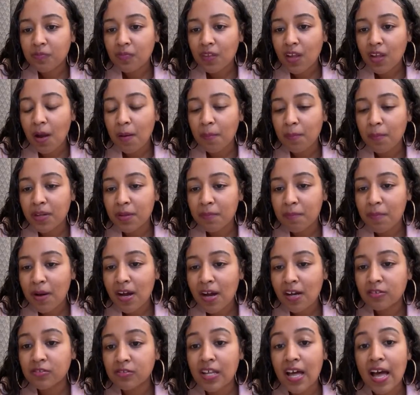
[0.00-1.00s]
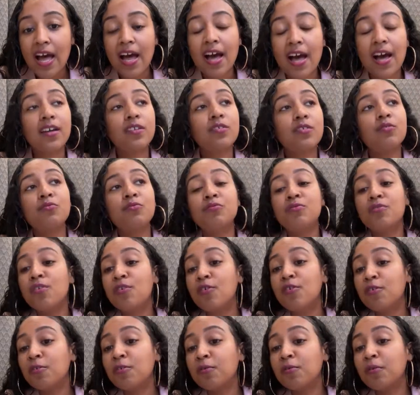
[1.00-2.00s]
How many miles? I don't
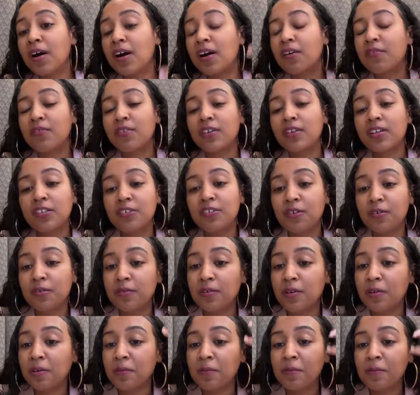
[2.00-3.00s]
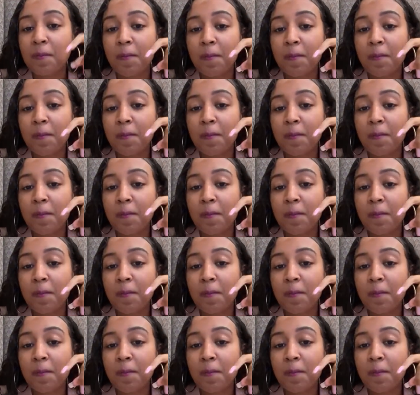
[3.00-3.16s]
know. I really don't know.